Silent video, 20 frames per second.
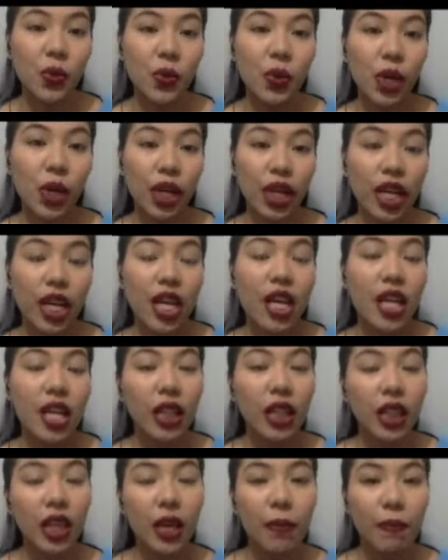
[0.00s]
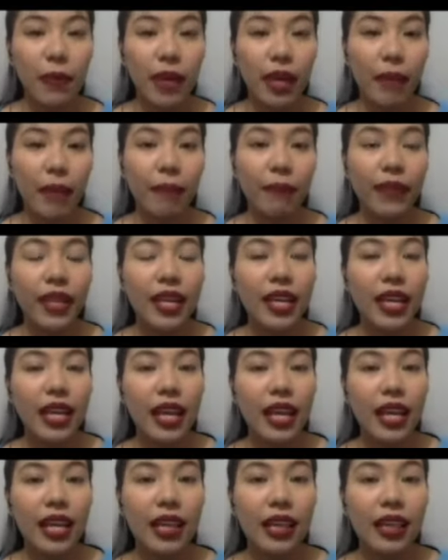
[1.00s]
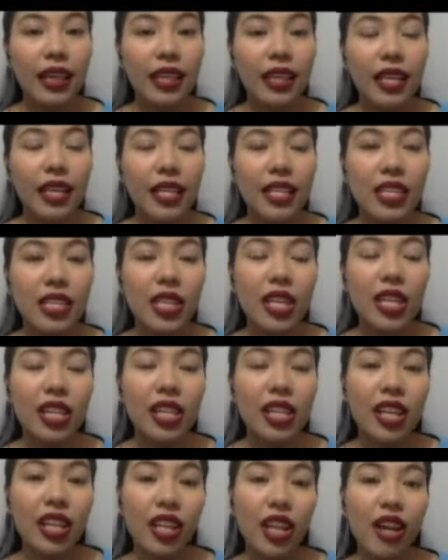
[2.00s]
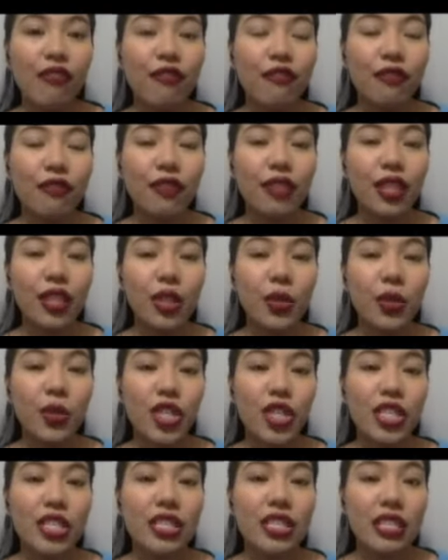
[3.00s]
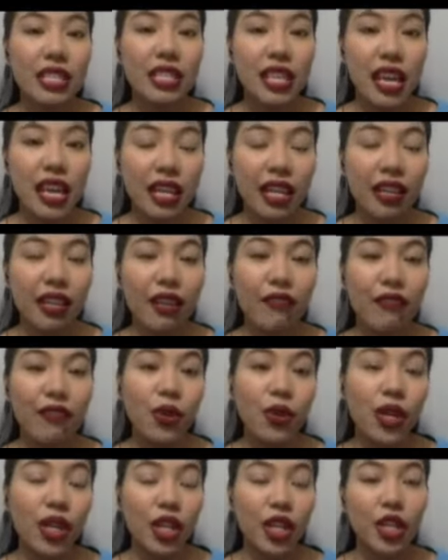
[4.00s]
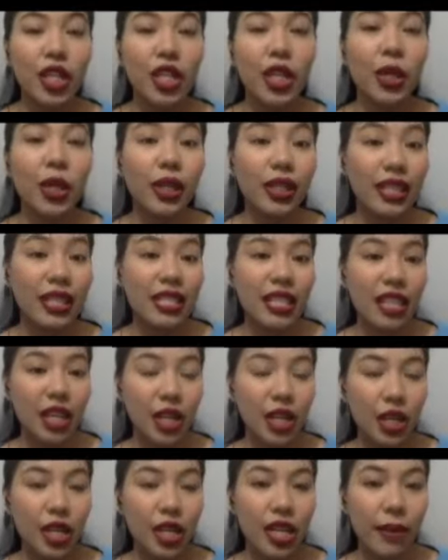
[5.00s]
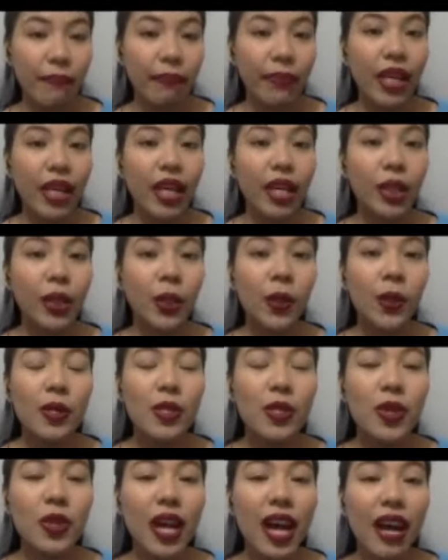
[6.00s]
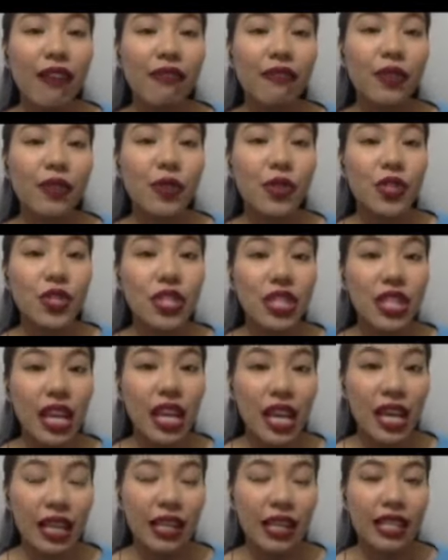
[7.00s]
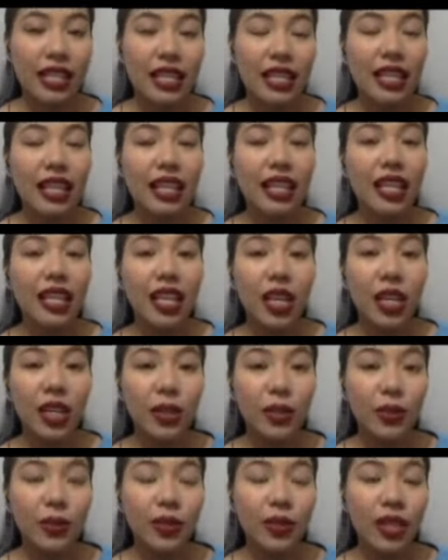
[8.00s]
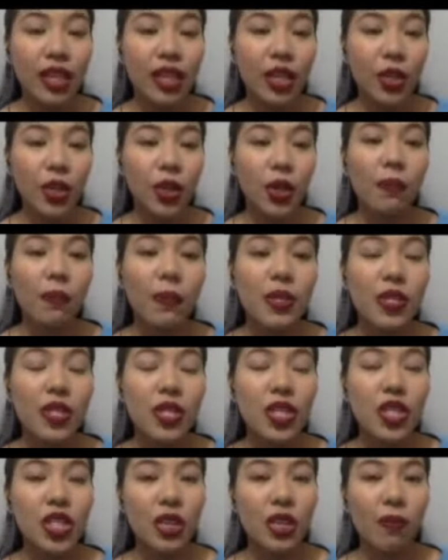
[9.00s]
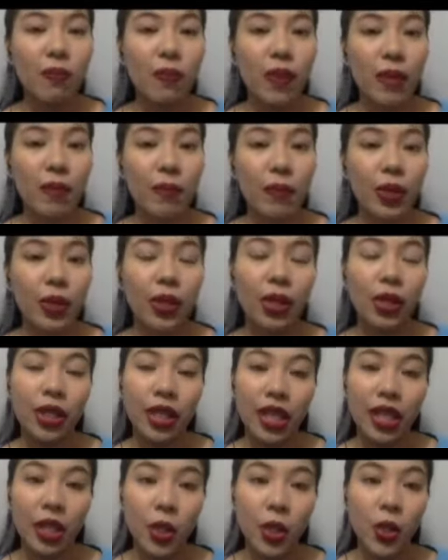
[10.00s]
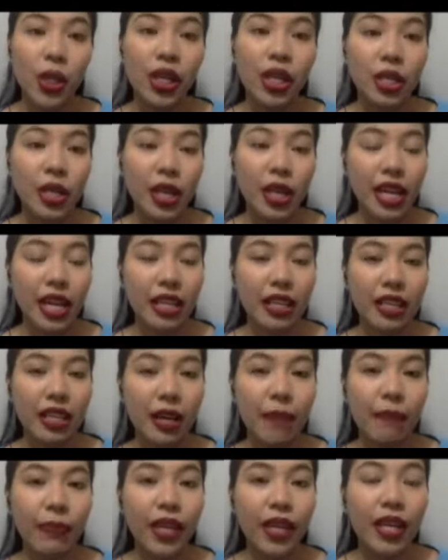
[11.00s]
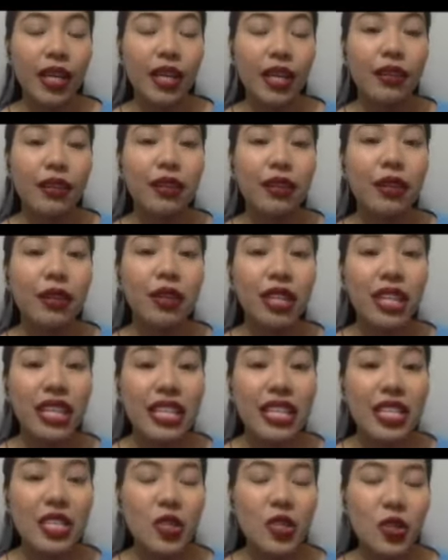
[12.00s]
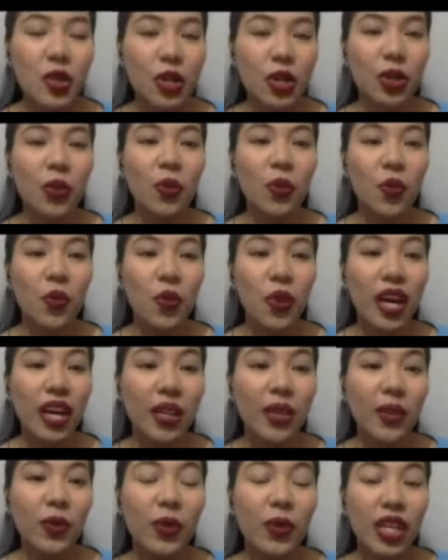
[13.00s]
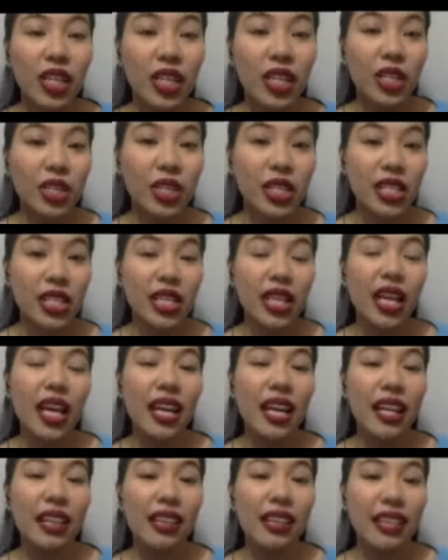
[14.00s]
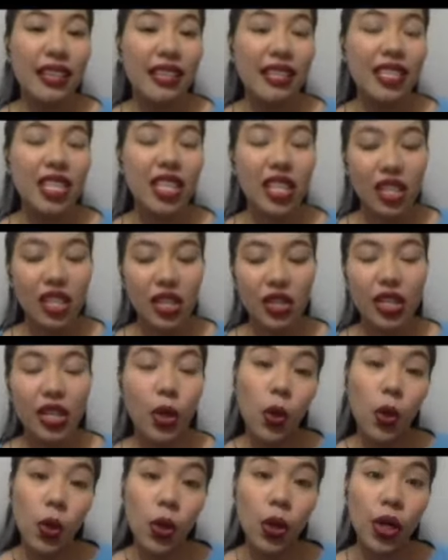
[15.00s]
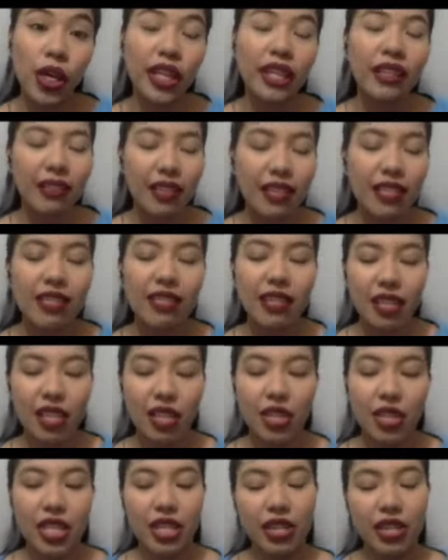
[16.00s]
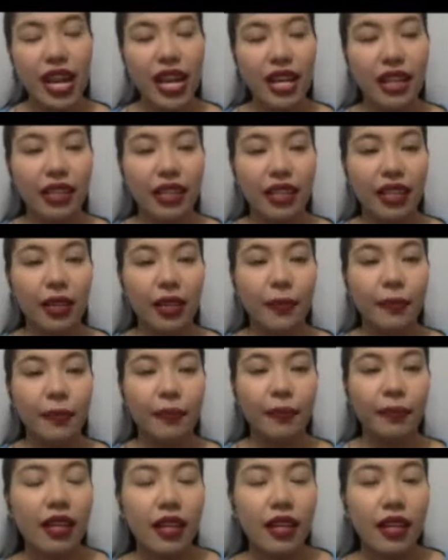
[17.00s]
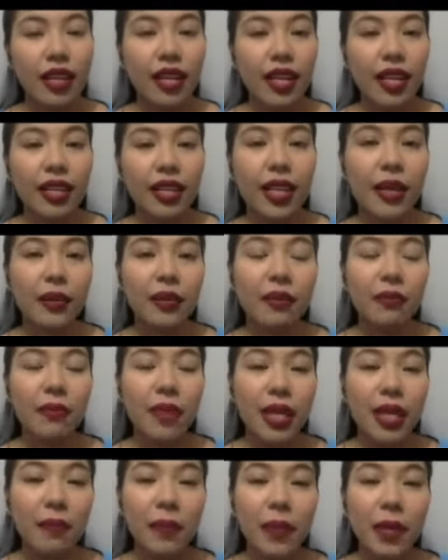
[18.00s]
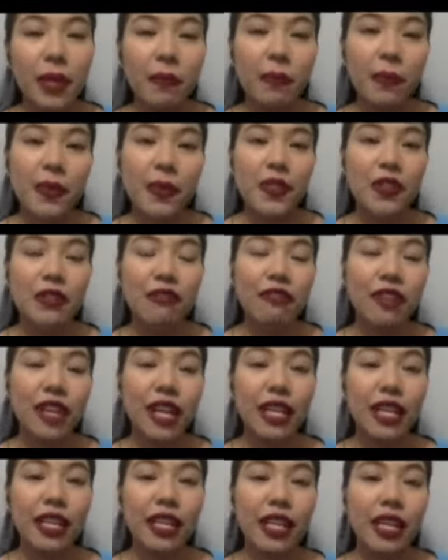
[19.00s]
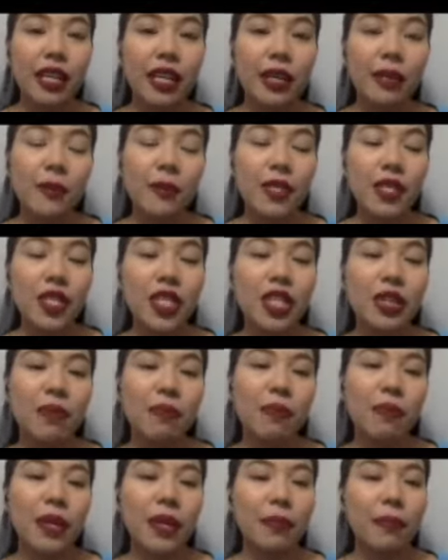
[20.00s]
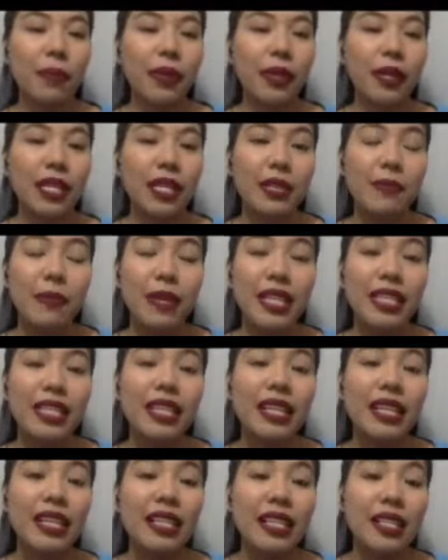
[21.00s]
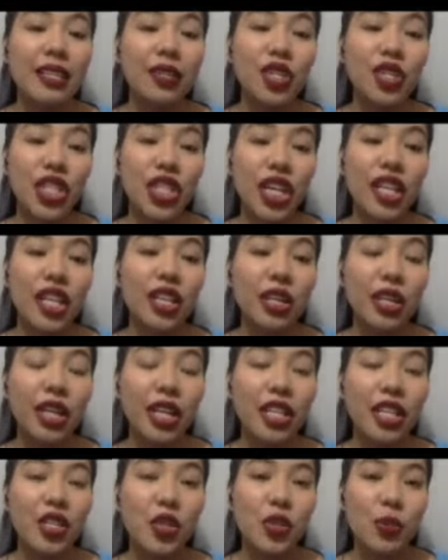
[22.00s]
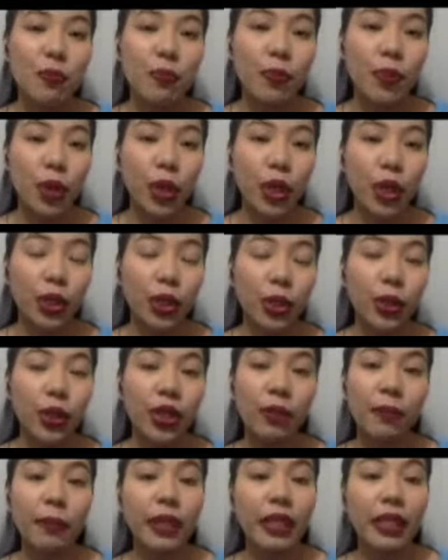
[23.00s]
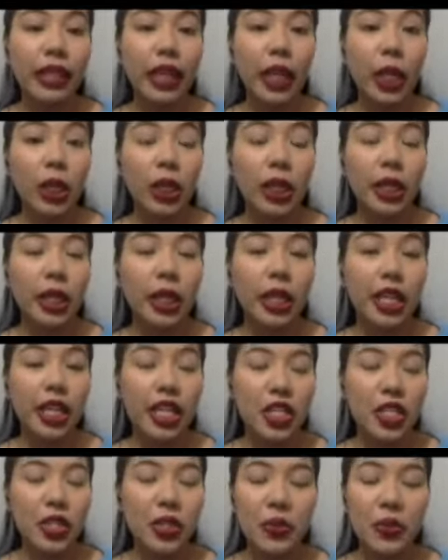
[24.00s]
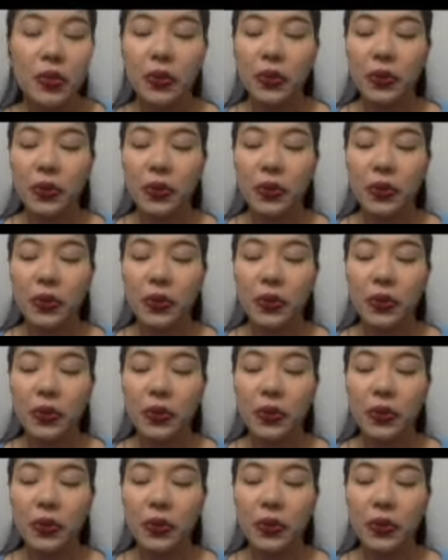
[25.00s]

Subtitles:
or topic. And it's not enough that you just state if you agree or disagree. You also have to state and include in your position paper or in your write-up the reason why you agree and disagree, or disagree rather. Now, the main purpose of writing a position paper is basically to generate support on a particular issue.